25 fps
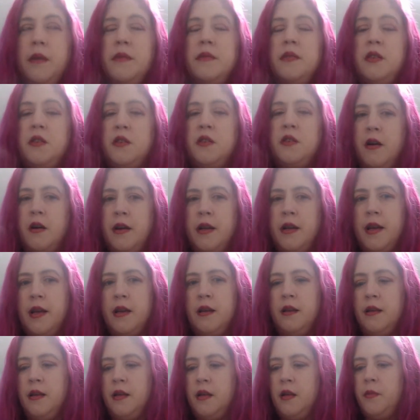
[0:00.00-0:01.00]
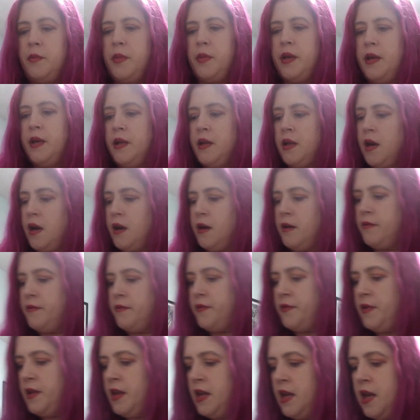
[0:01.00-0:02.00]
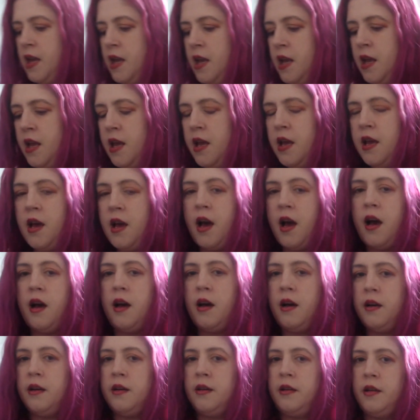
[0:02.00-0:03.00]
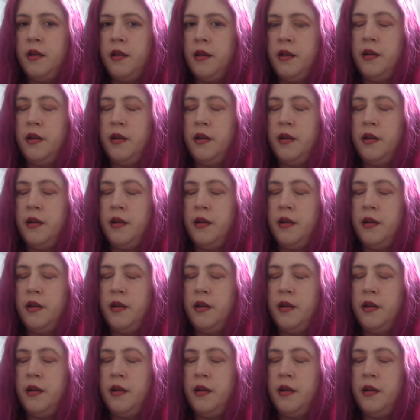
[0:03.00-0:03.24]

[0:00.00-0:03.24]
Starting to get a little bit of the uh,